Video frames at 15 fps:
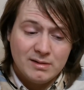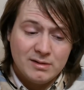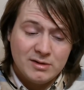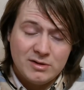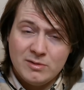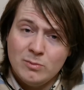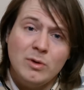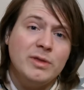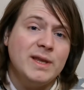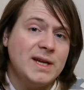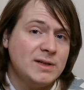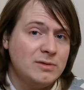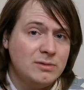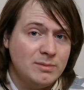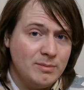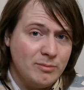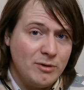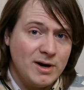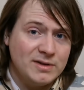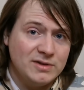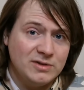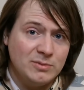because you want that to
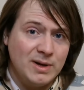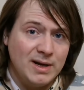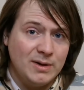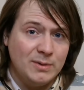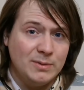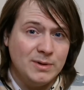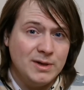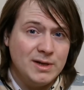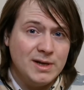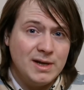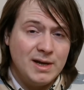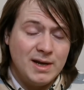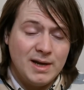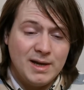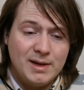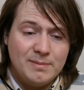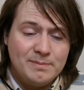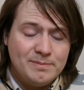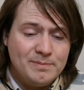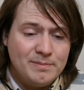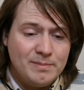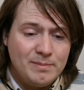impress as well.
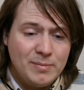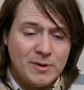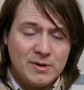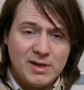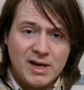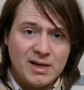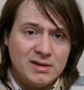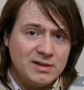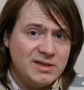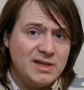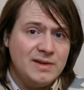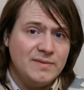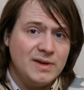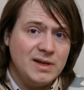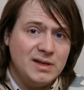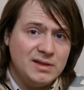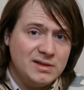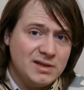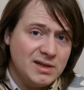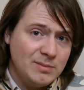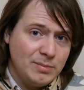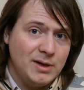But yeah, your CV is
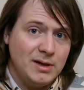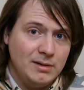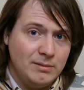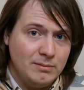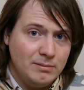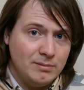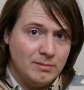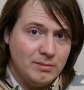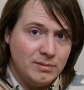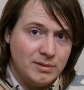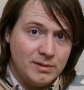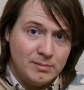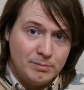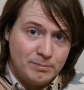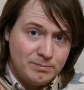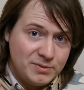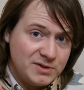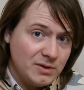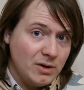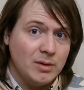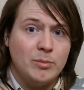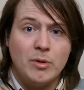going to be the
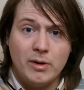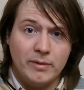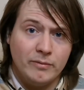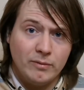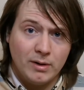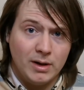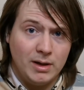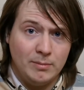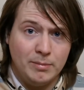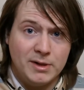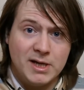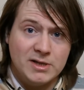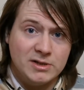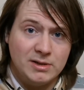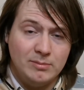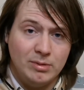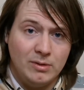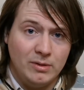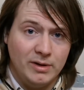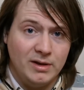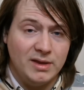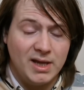starting point for any potential
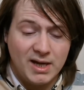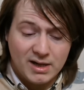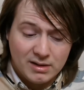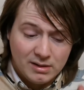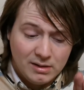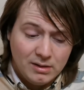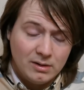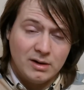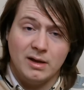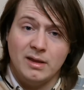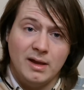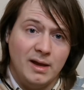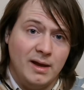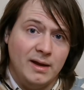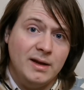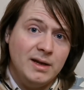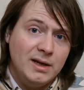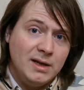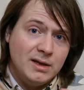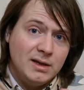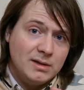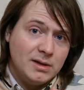employer. They're going to look at that,
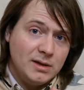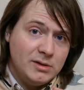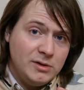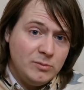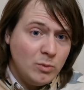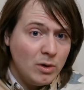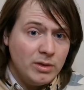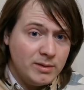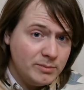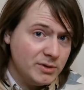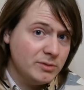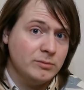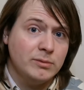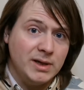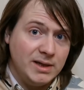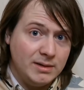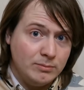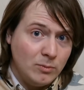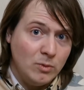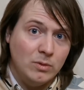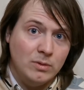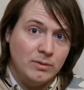and you want them to read
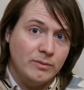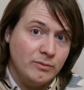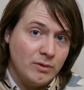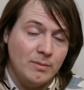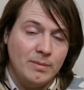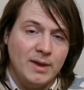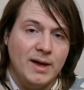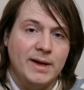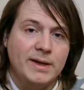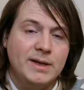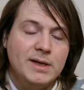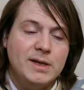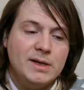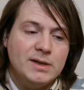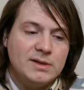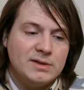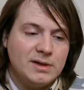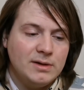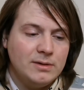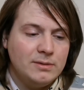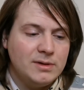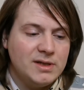more from that.
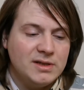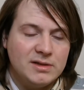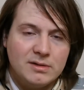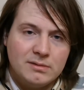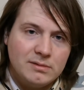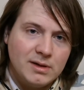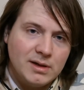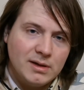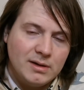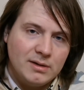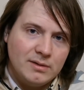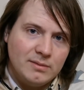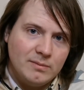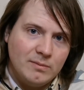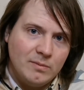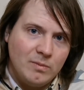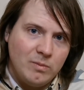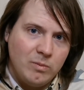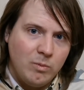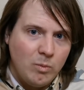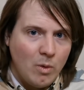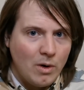So considering
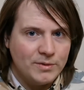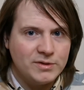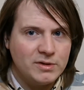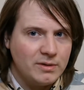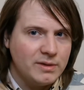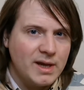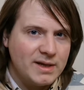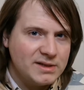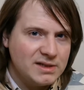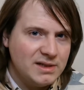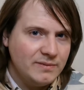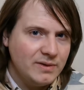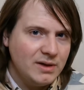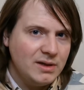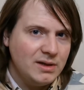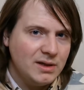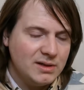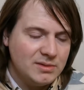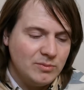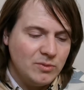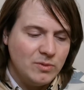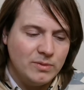what's on that CV
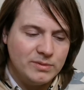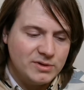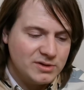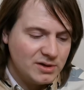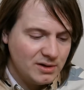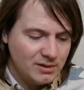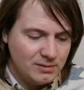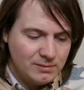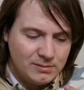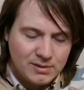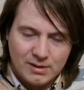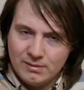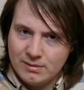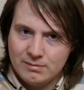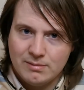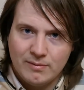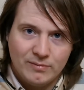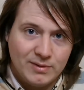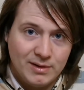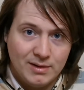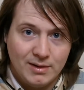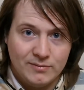is important. So going through
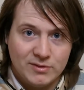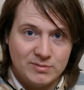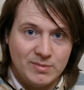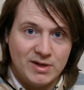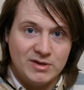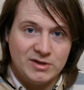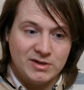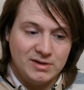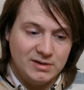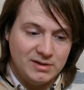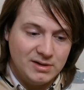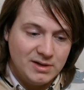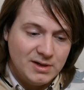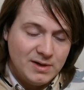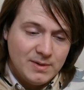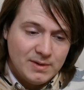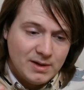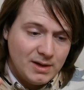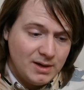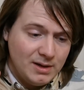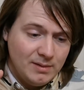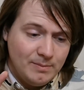everything that I've just mentioned,
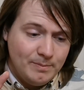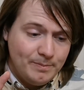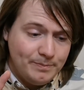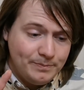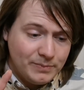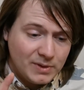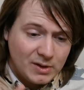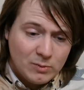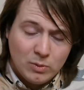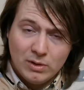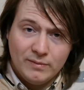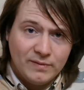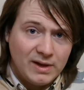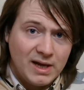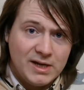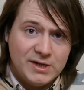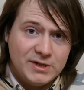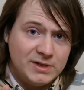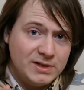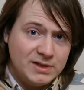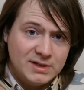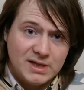
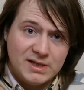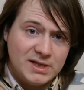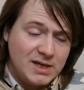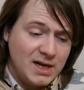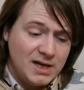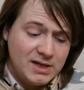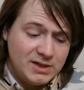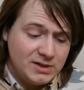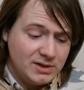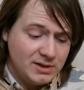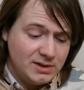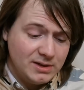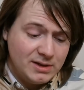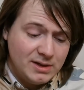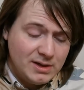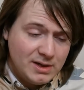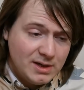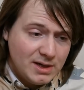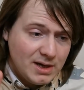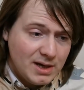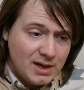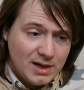qualifications, education,
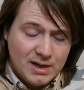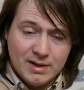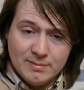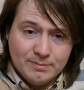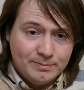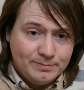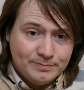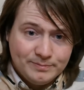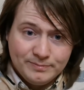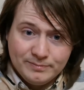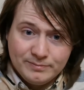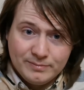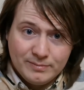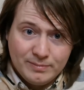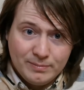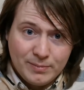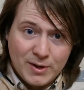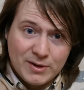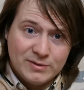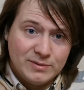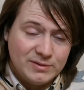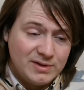
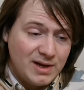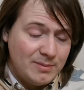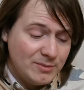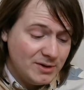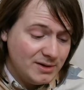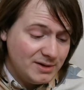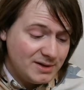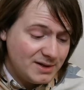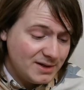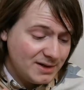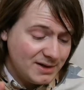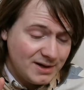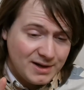personal statement,